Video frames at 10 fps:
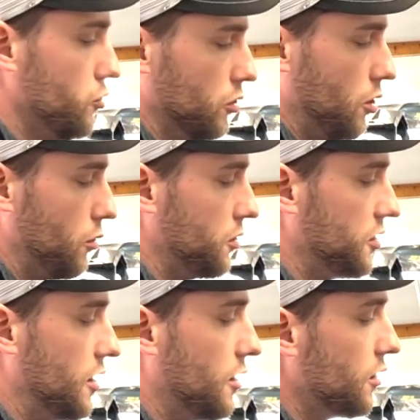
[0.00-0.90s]
You will
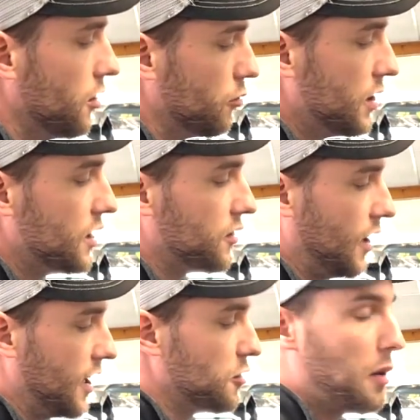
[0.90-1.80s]
notice here the
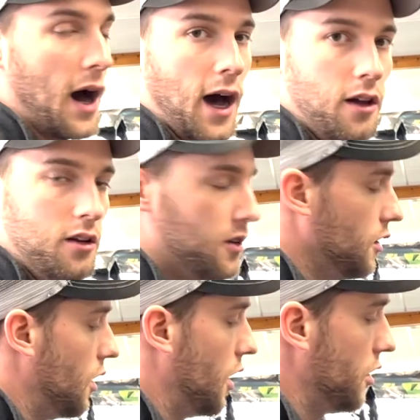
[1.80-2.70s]
redesigned pod.
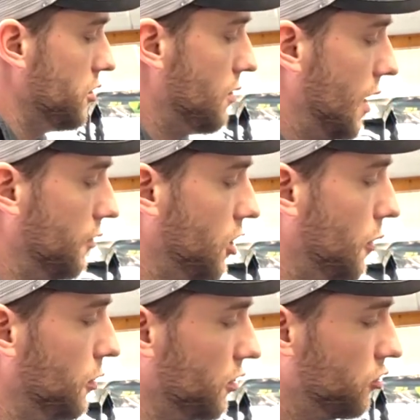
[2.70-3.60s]
Uh, you have a
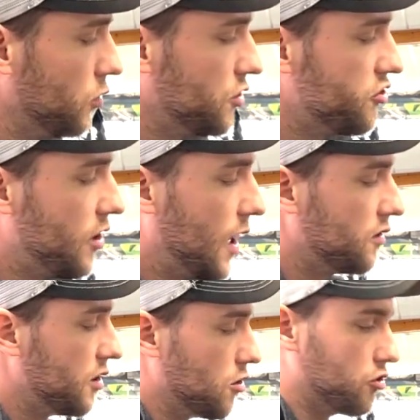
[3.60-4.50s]
couple of switch
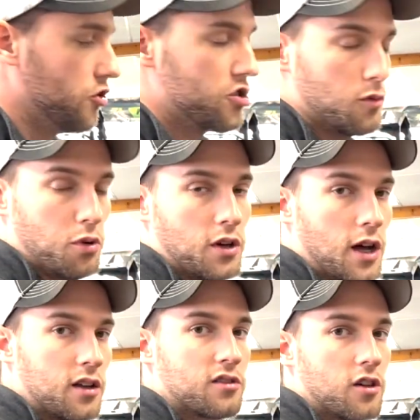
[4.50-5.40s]
slots here so you can put
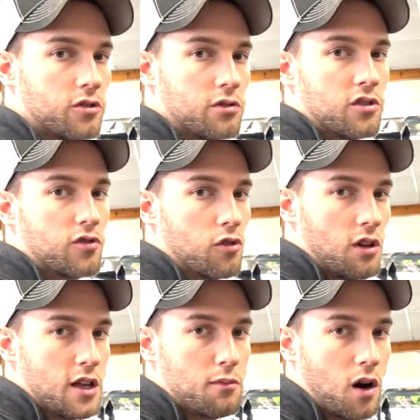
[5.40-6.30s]
on accessories for
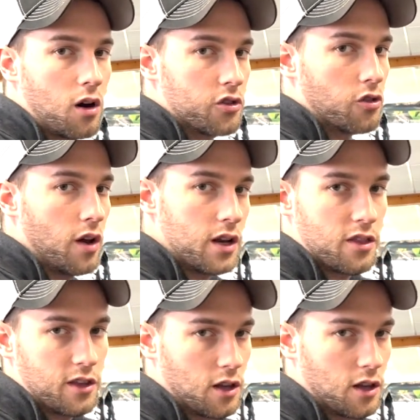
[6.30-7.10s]
light bars or anything